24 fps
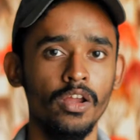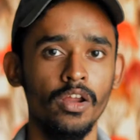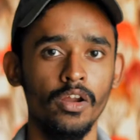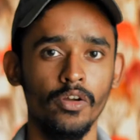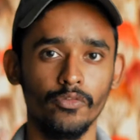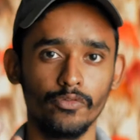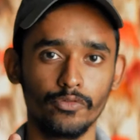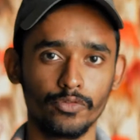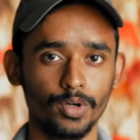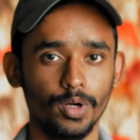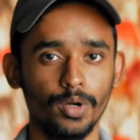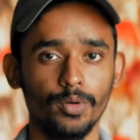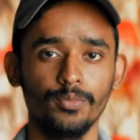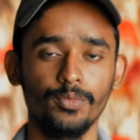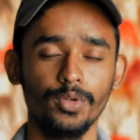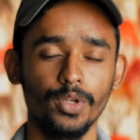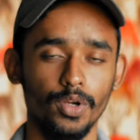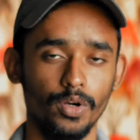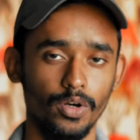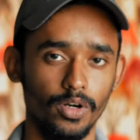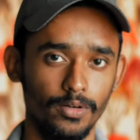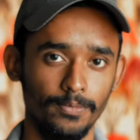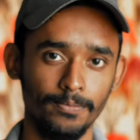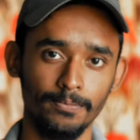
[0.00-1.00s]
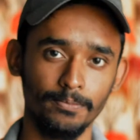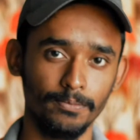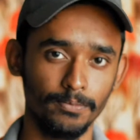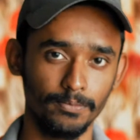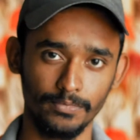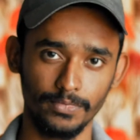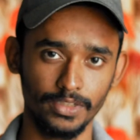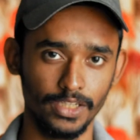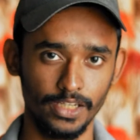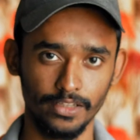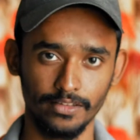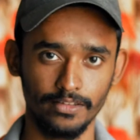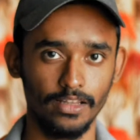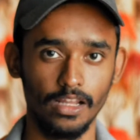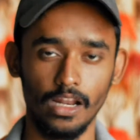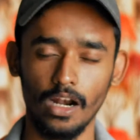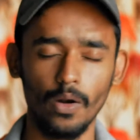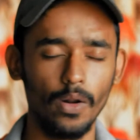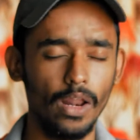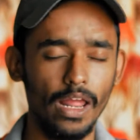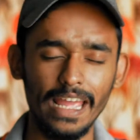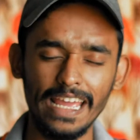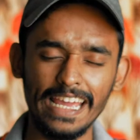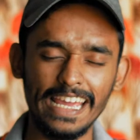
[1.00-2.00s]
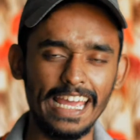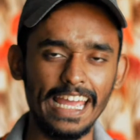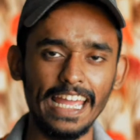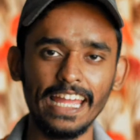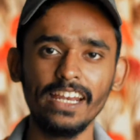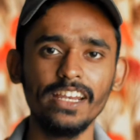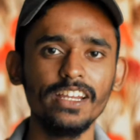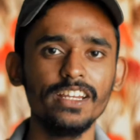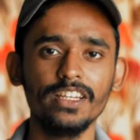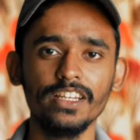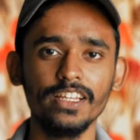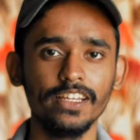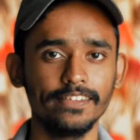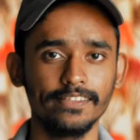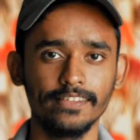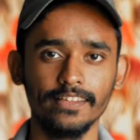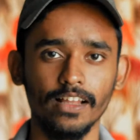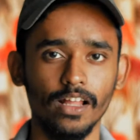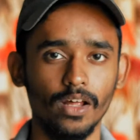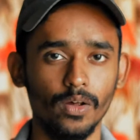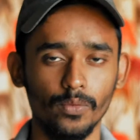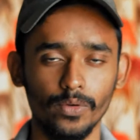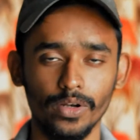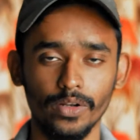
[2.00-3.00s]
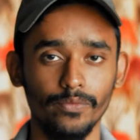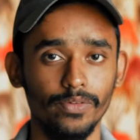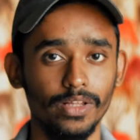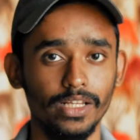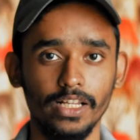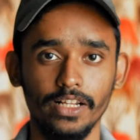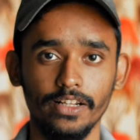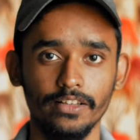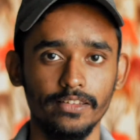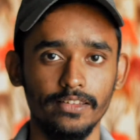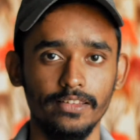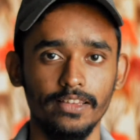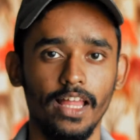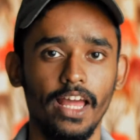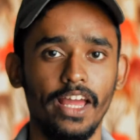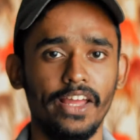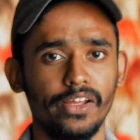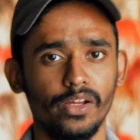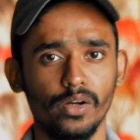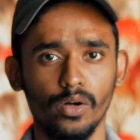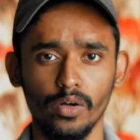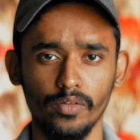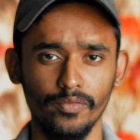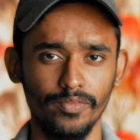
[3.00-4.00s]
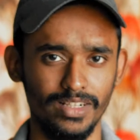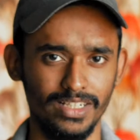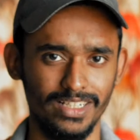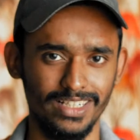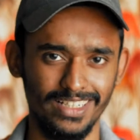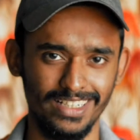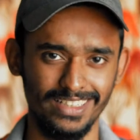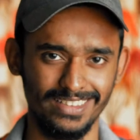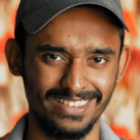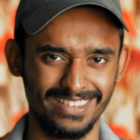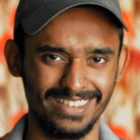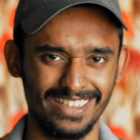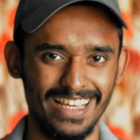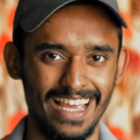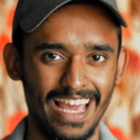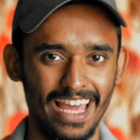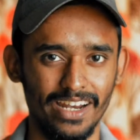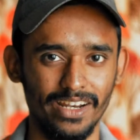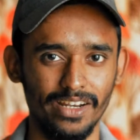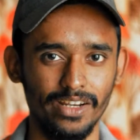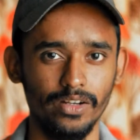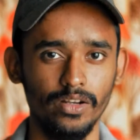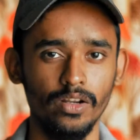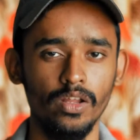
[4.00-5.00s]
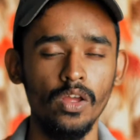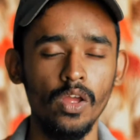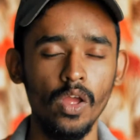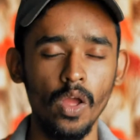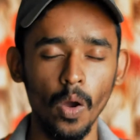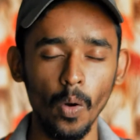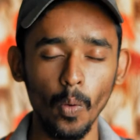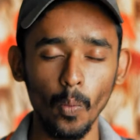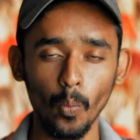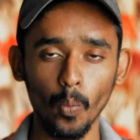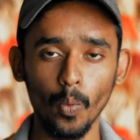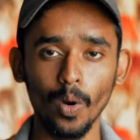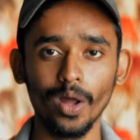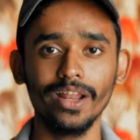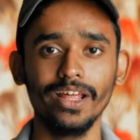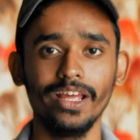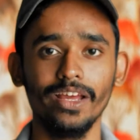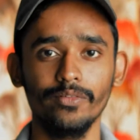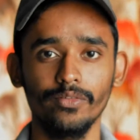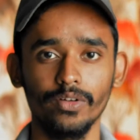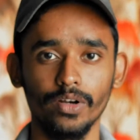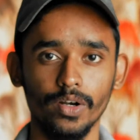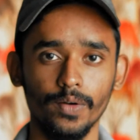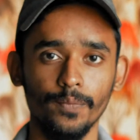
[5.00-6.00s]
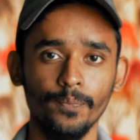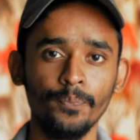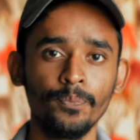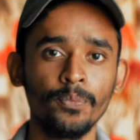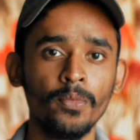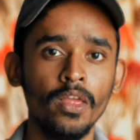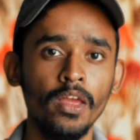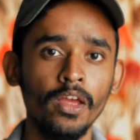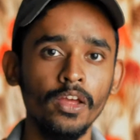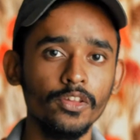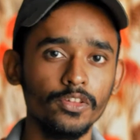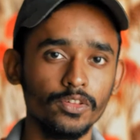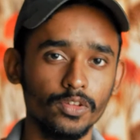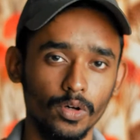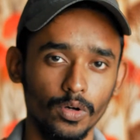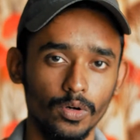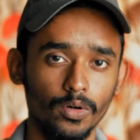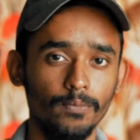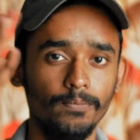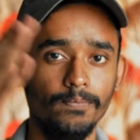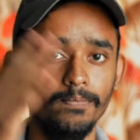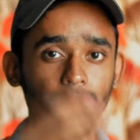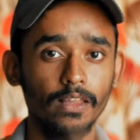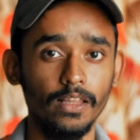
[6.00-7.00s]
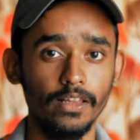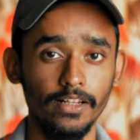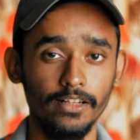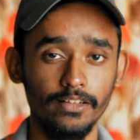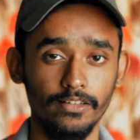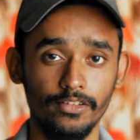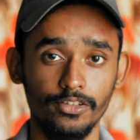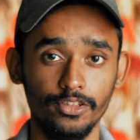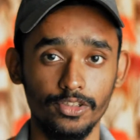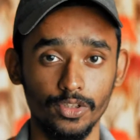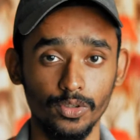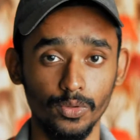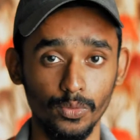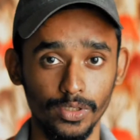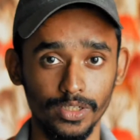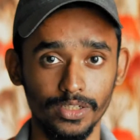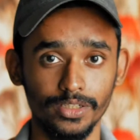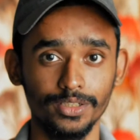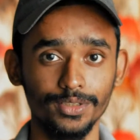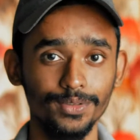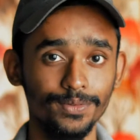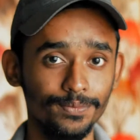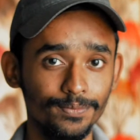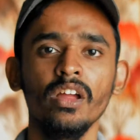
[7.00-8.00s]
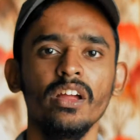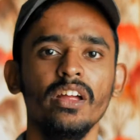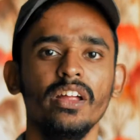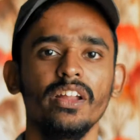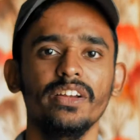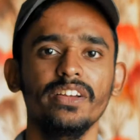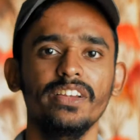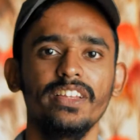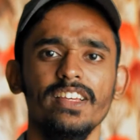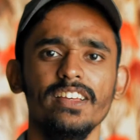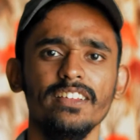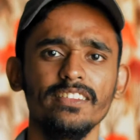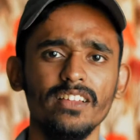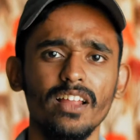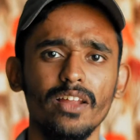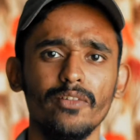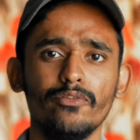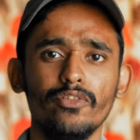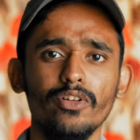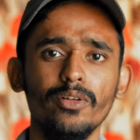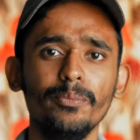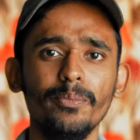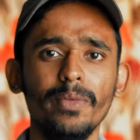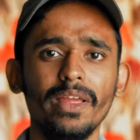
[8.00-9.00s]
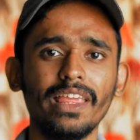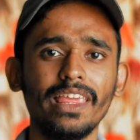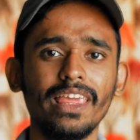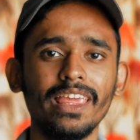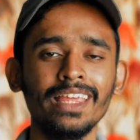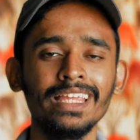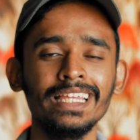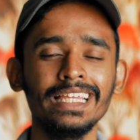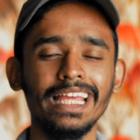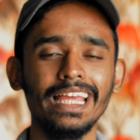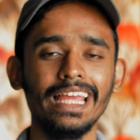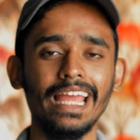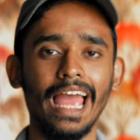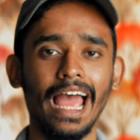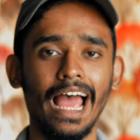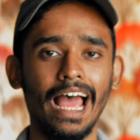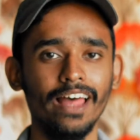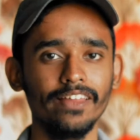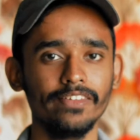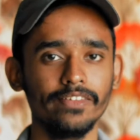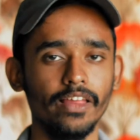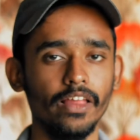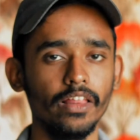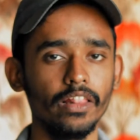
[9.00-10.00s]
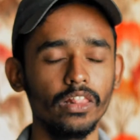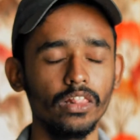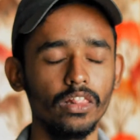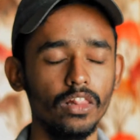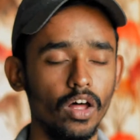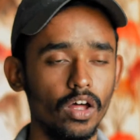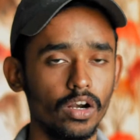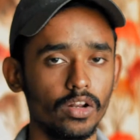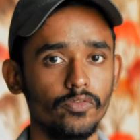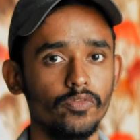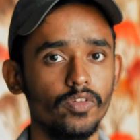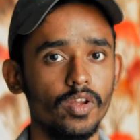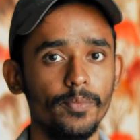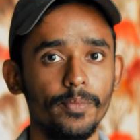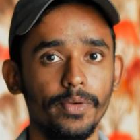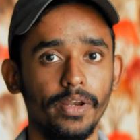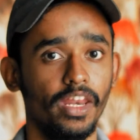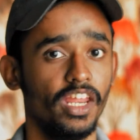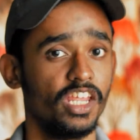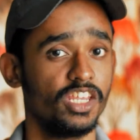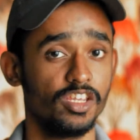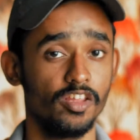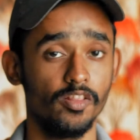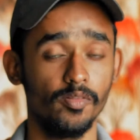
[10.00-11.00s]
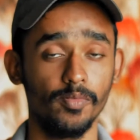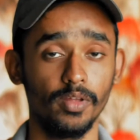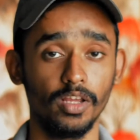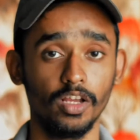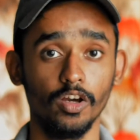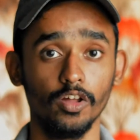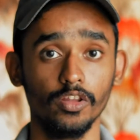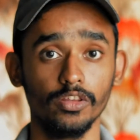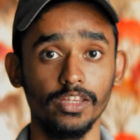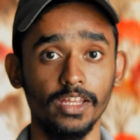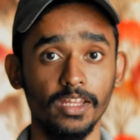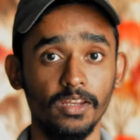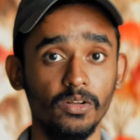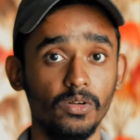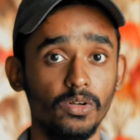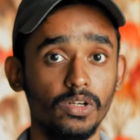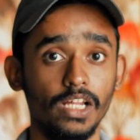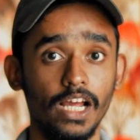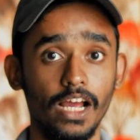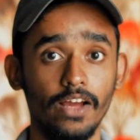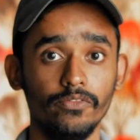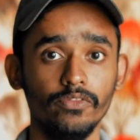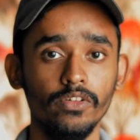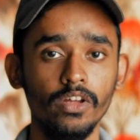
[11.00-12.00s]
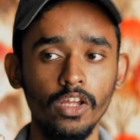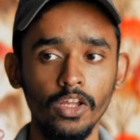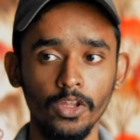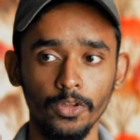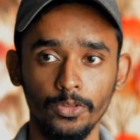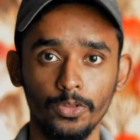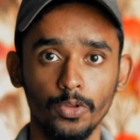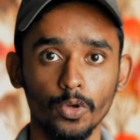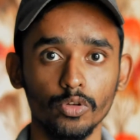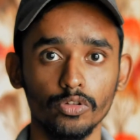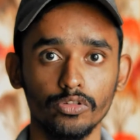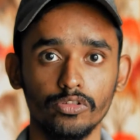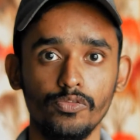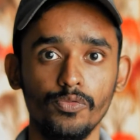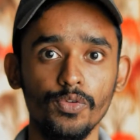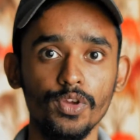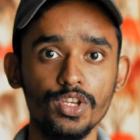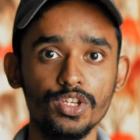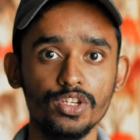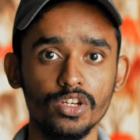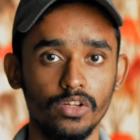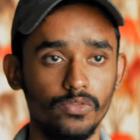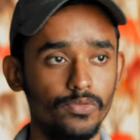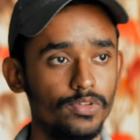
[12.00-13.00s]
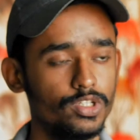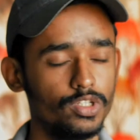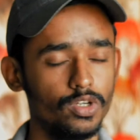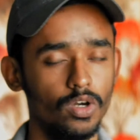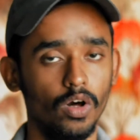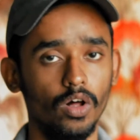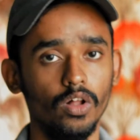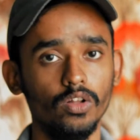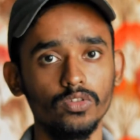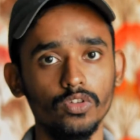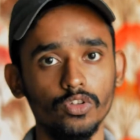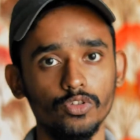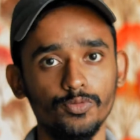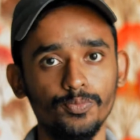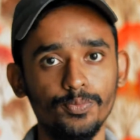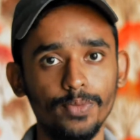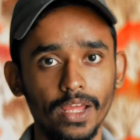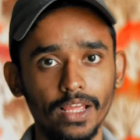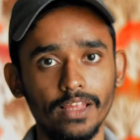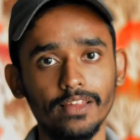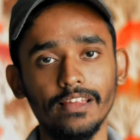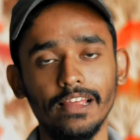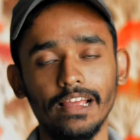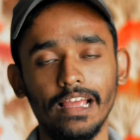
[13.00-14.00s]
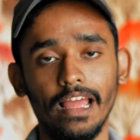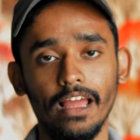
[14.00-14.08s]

from your DSLR, any DSLR, whether it's Nikon, whether it's Canon, whatever. So let's do it. DSLR filmmaking has a lot of limitations because they don't have those features which all those big